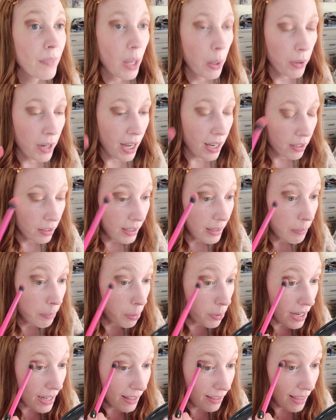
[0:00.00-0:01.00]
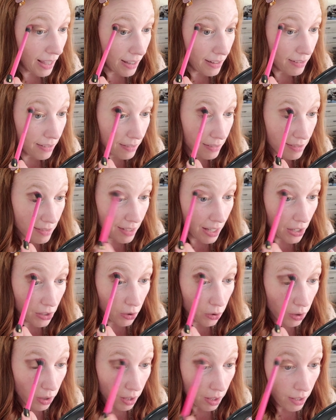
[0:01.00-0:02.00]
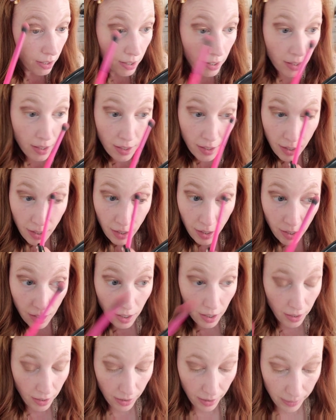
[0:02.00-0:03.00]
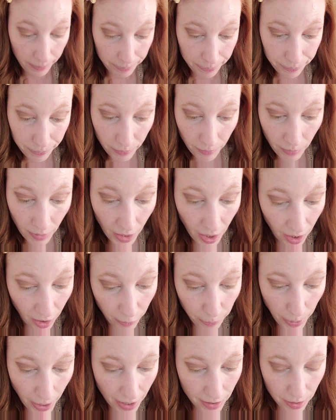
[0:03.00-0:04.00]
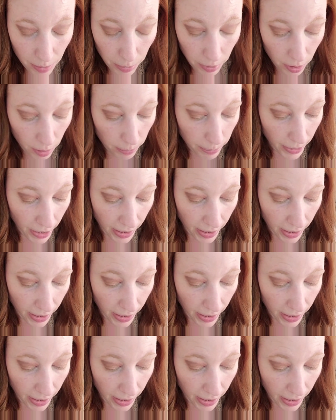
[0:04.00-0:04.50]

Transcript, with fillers: it would kind of like break that cycle um, if possible.